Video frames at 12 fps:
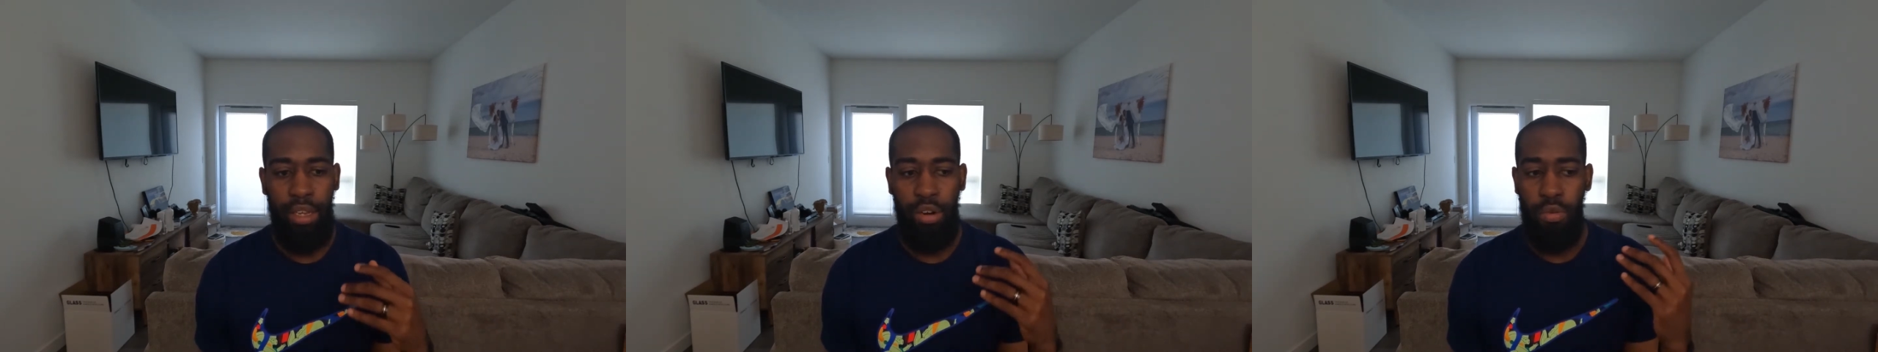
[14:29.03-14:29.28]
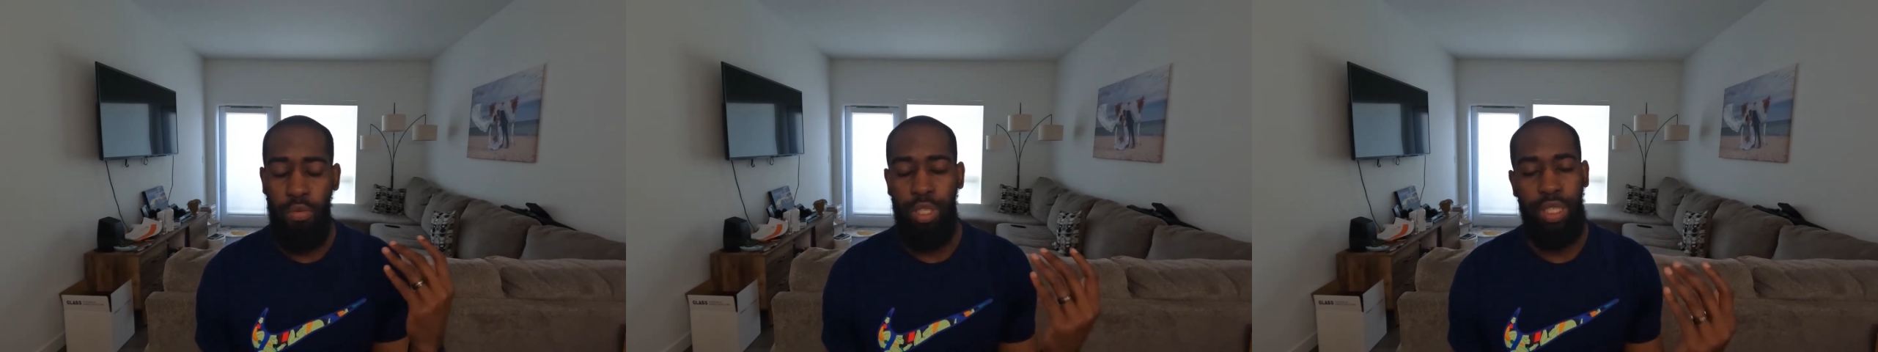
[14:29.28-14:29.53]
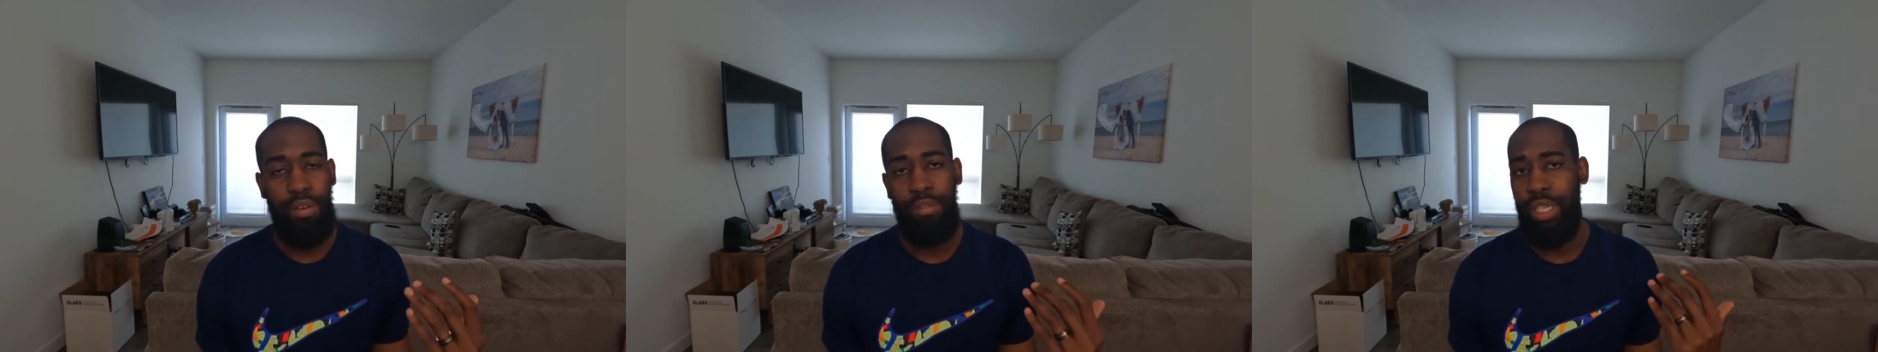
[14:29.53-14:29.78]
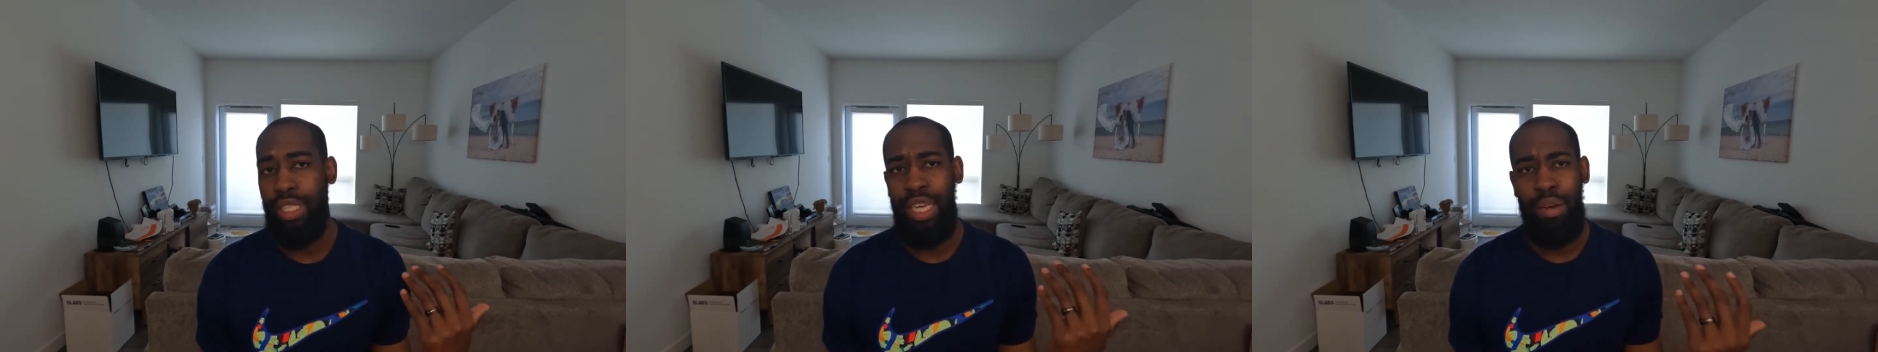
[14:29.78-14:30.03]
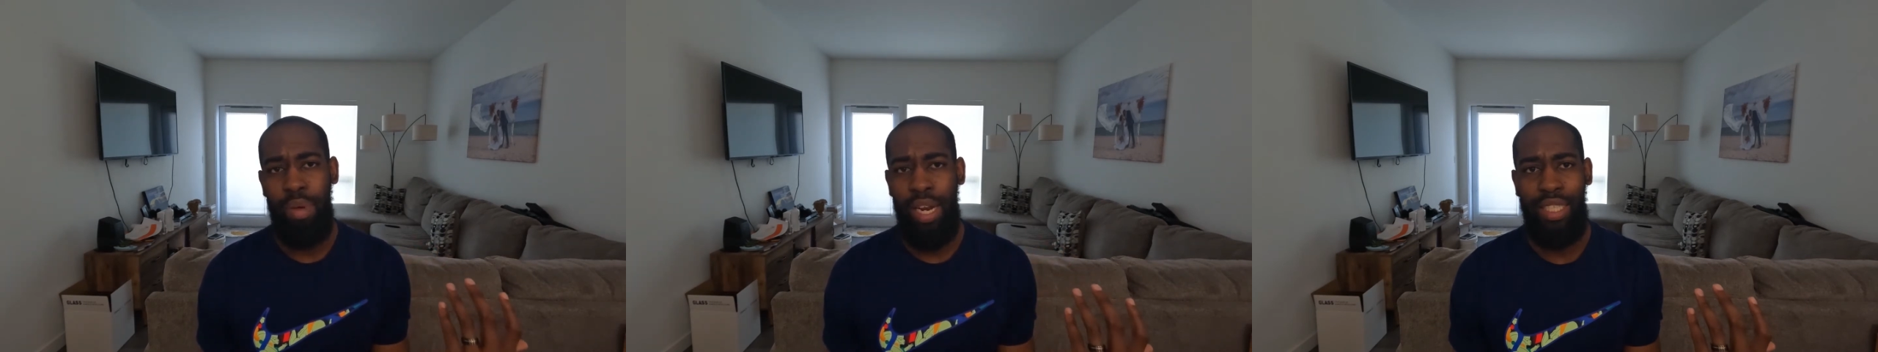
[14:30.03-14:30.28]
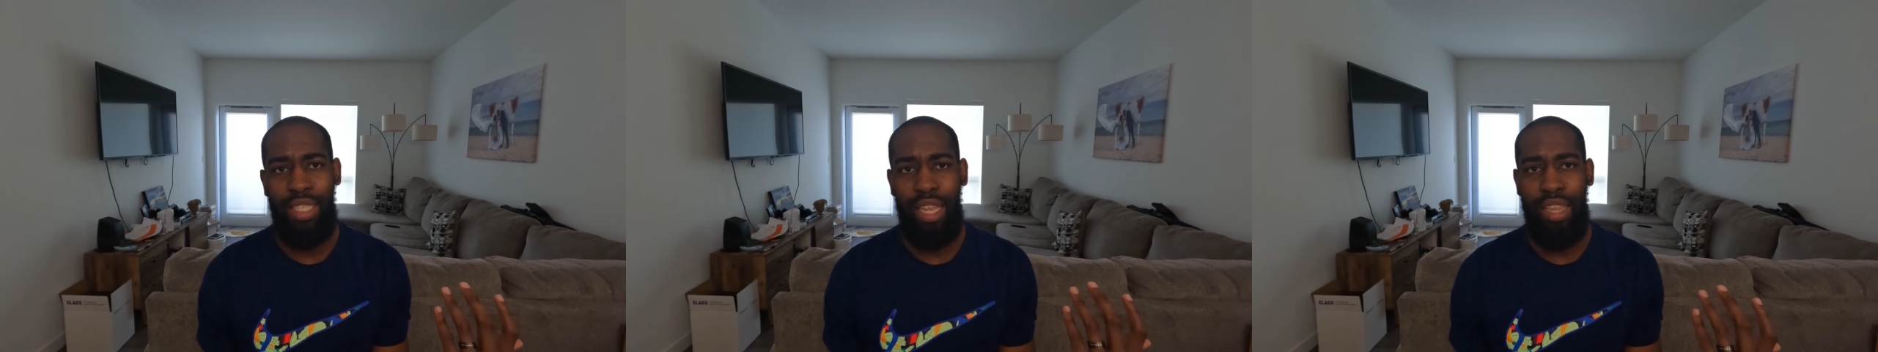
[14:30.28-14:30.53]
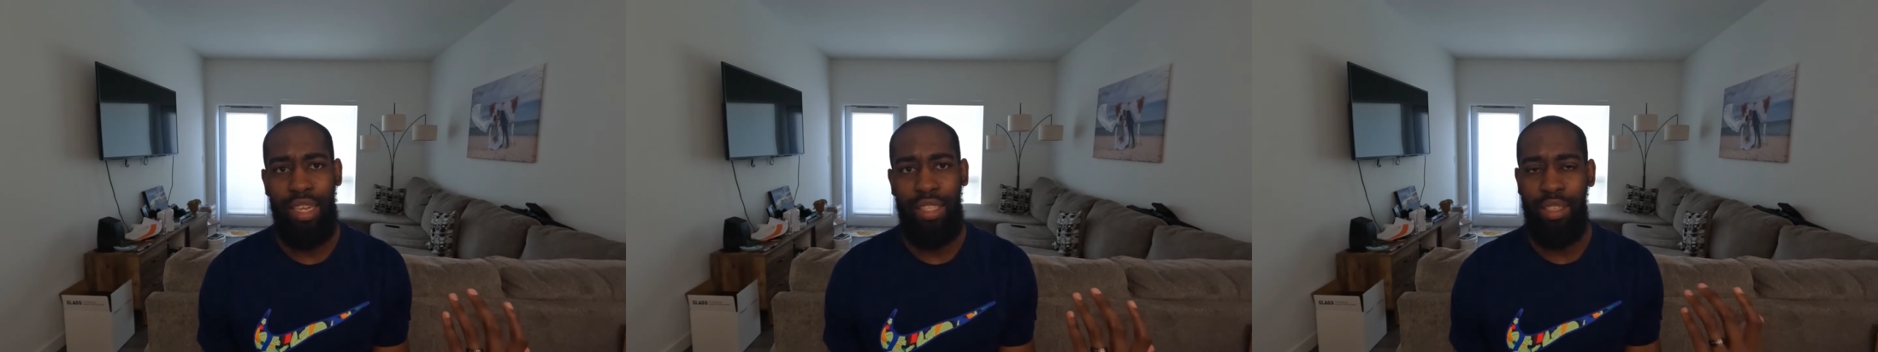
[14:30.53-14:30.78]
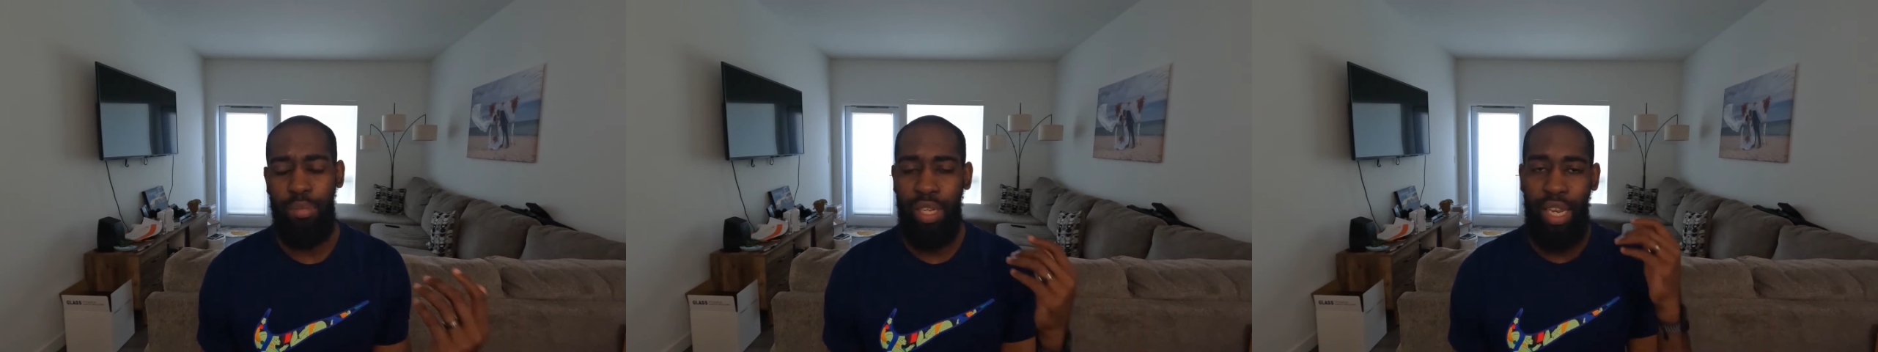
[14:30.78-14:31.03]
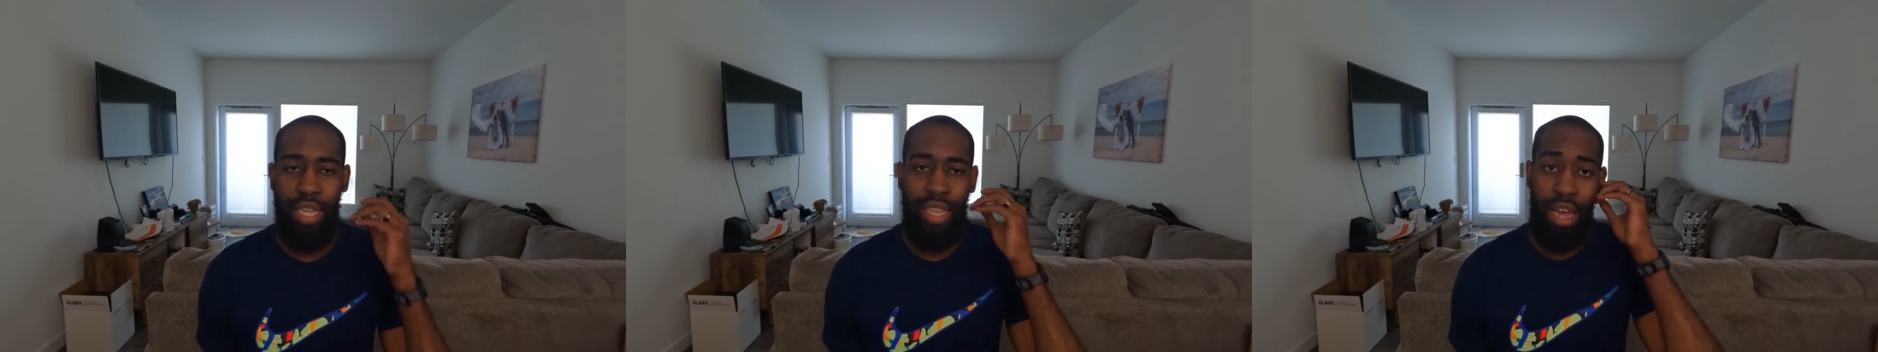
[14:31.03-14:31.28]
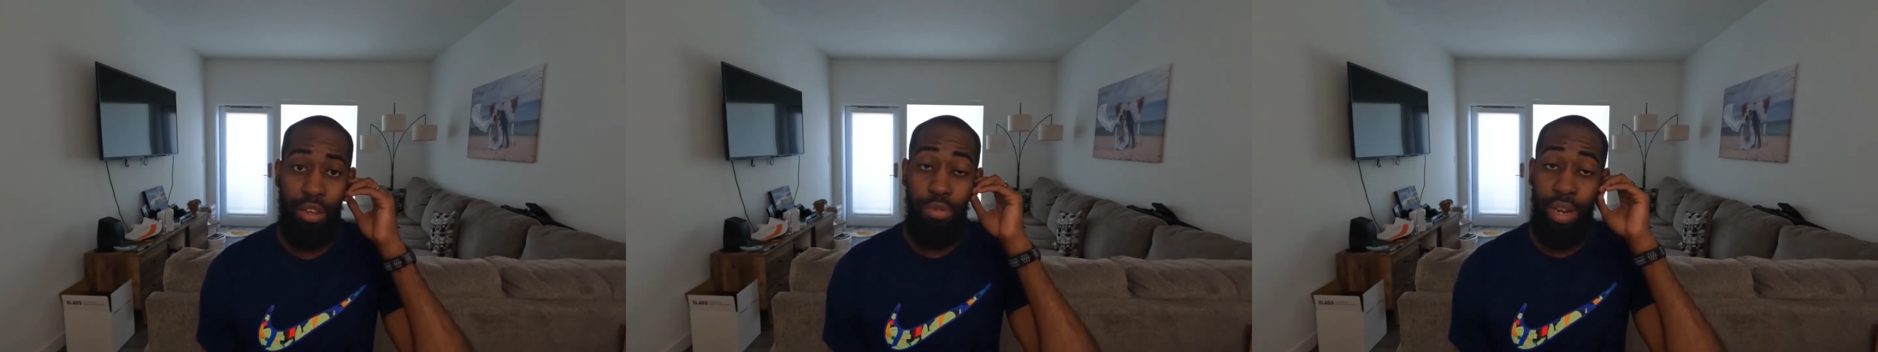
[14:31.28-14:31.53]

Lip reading: you know, once every 10 minutes, I think it's something like that.